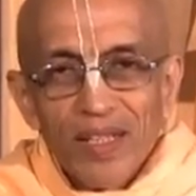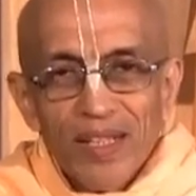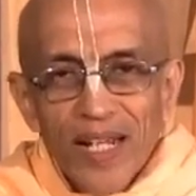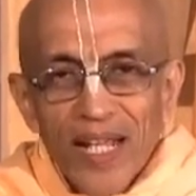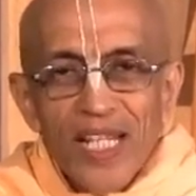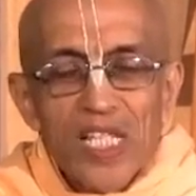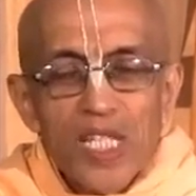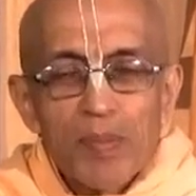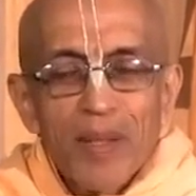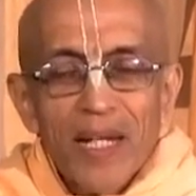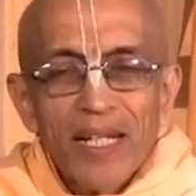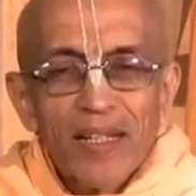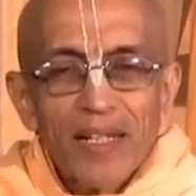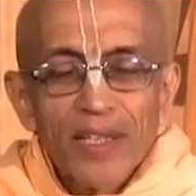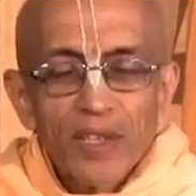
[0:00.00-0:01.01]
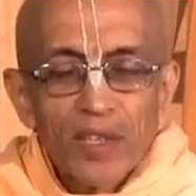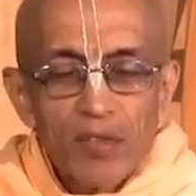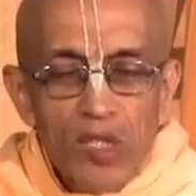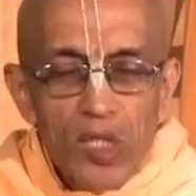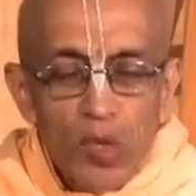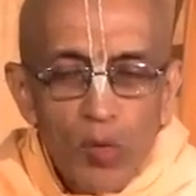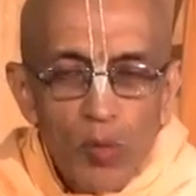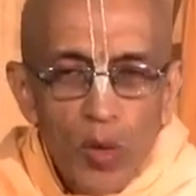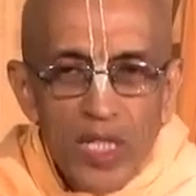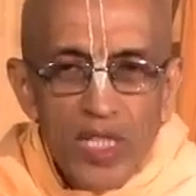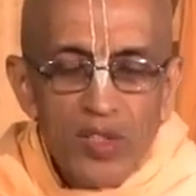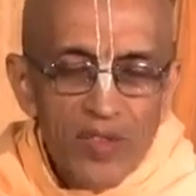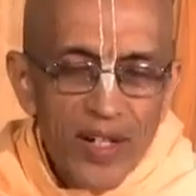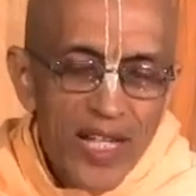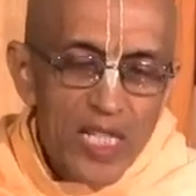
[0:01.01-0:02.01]
Transmigration of the soul. What
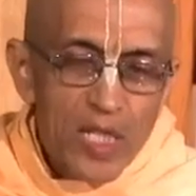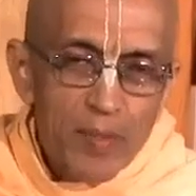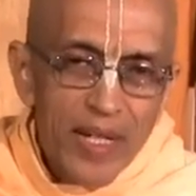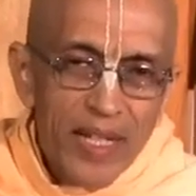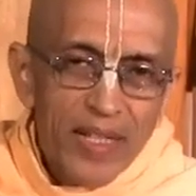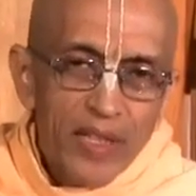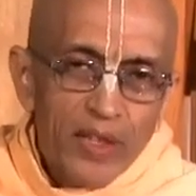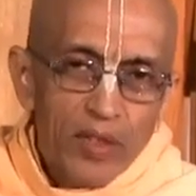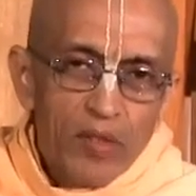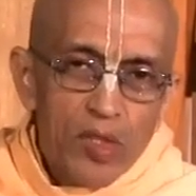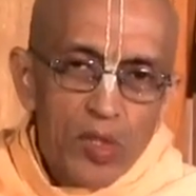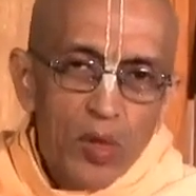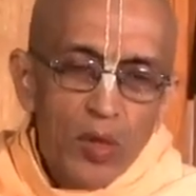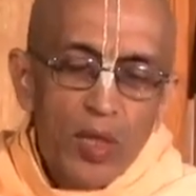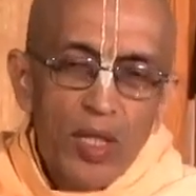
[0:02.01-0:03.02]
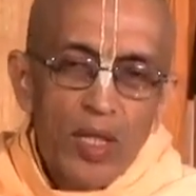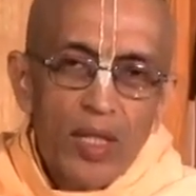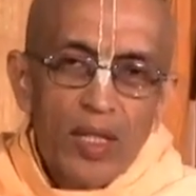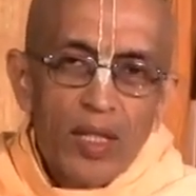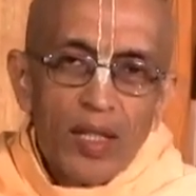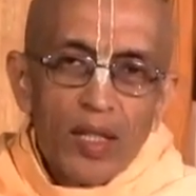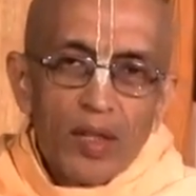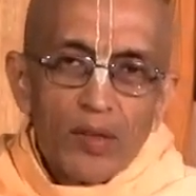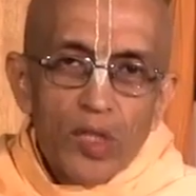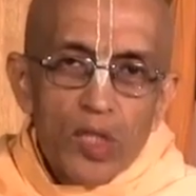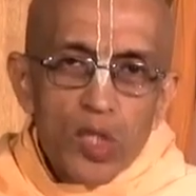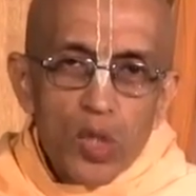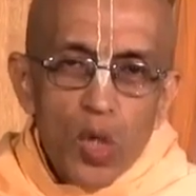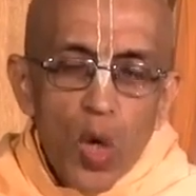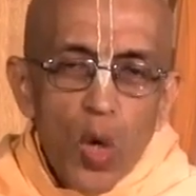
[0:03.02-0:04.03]
is transmigration of the soul? the
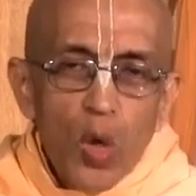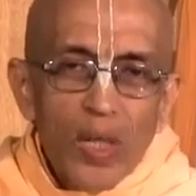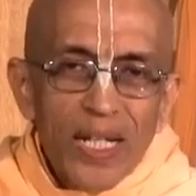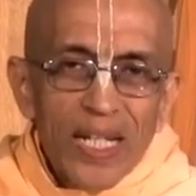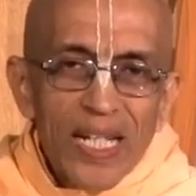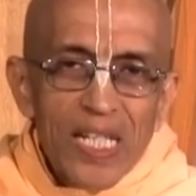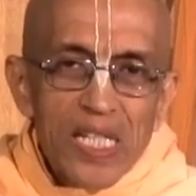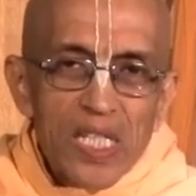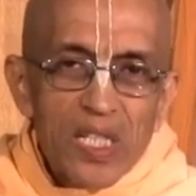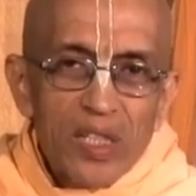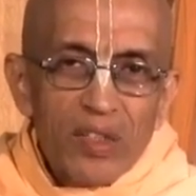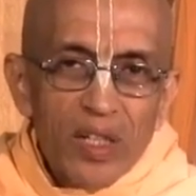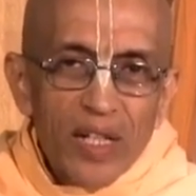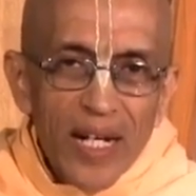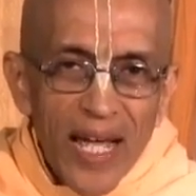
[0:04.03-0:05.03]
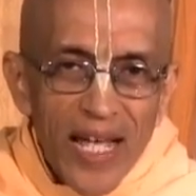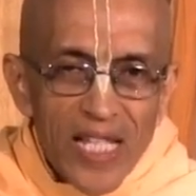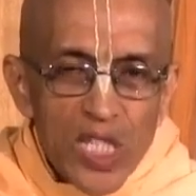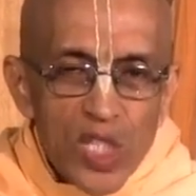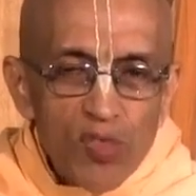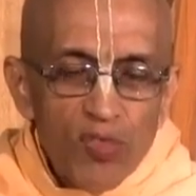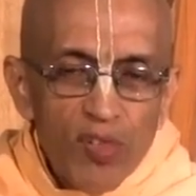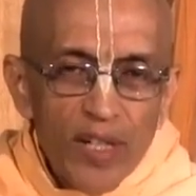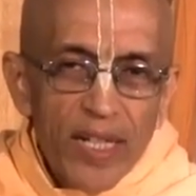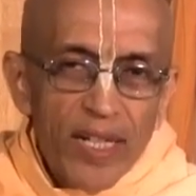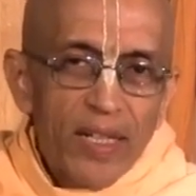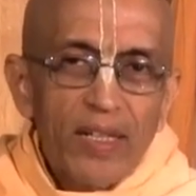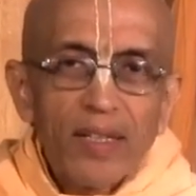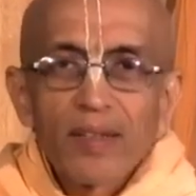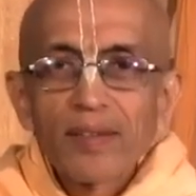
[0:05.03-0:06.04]
soul is
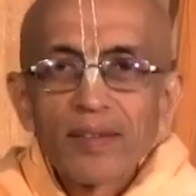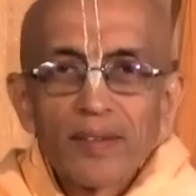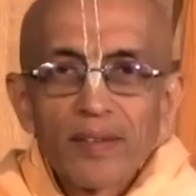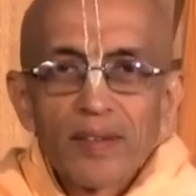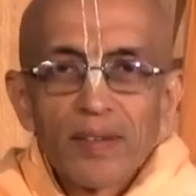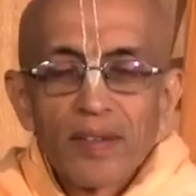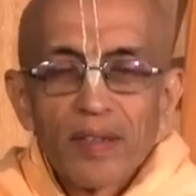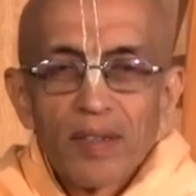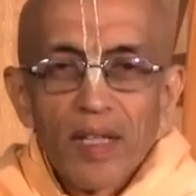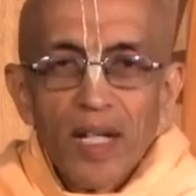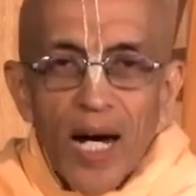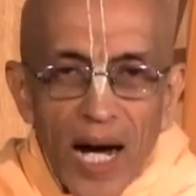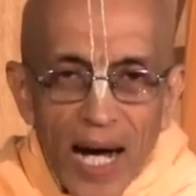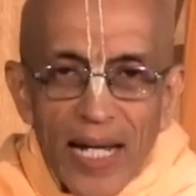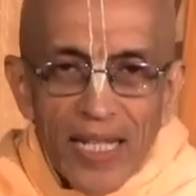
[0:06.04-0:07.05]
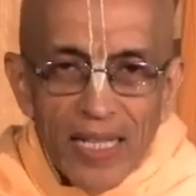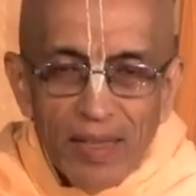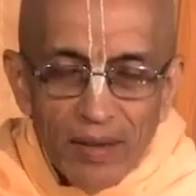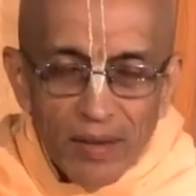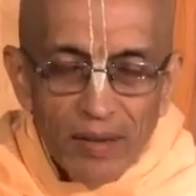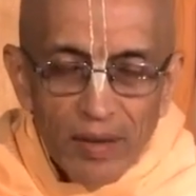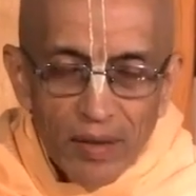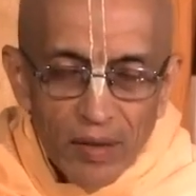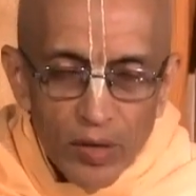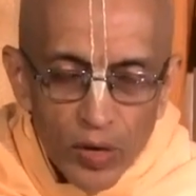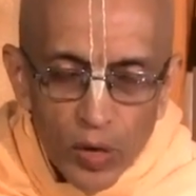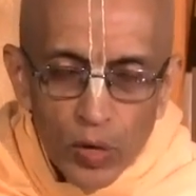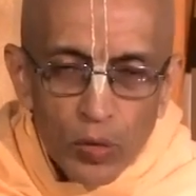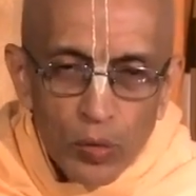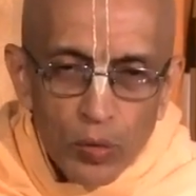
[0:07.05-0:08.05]
transferring I,
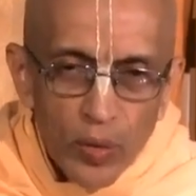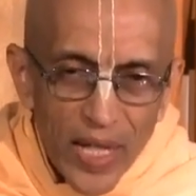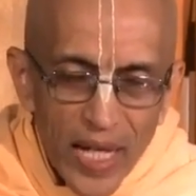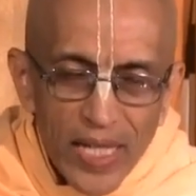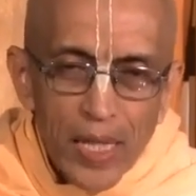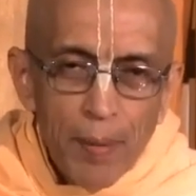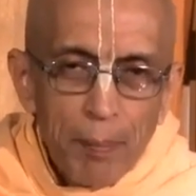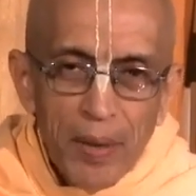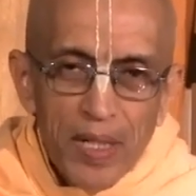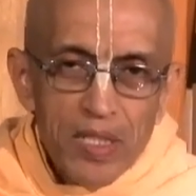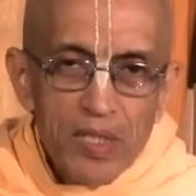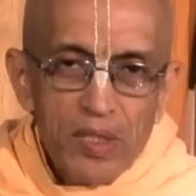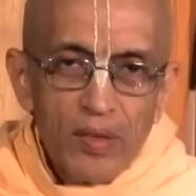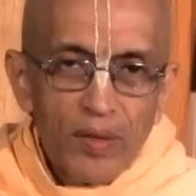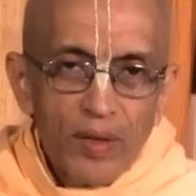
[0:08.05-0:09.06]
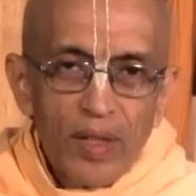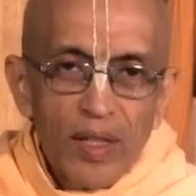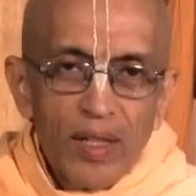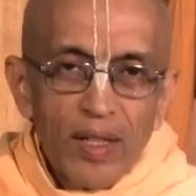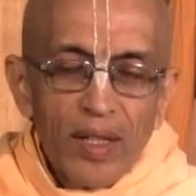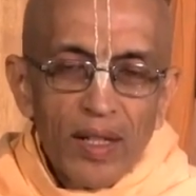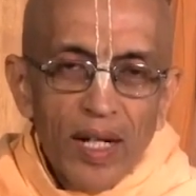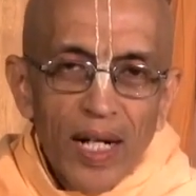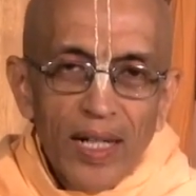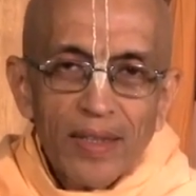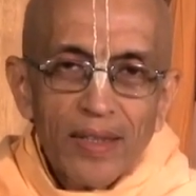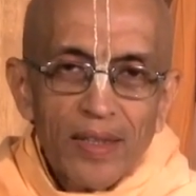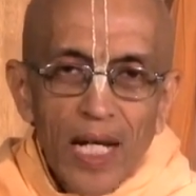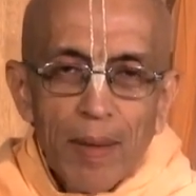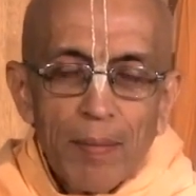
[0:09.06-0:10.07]
you, any person at
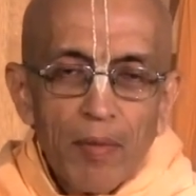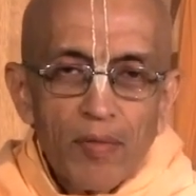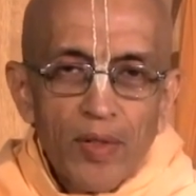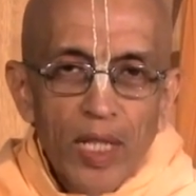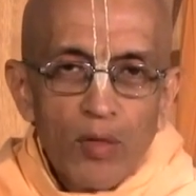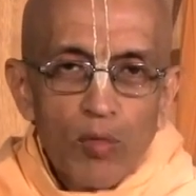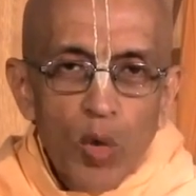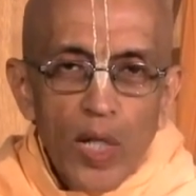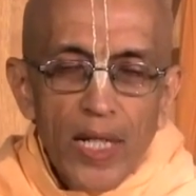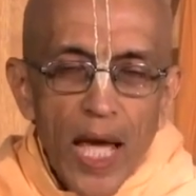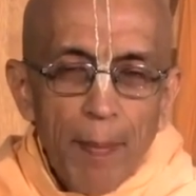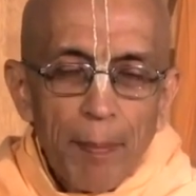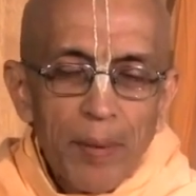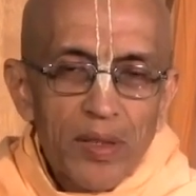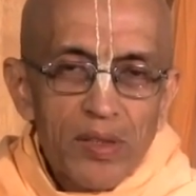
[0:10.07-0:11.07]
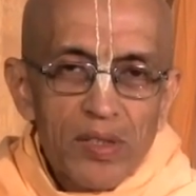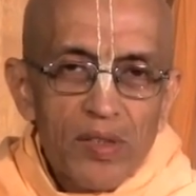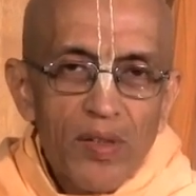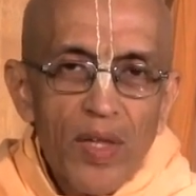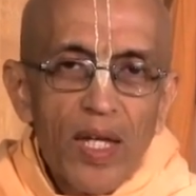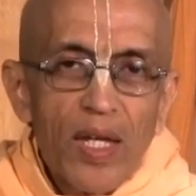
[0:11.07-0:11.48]
the time of death. What happens?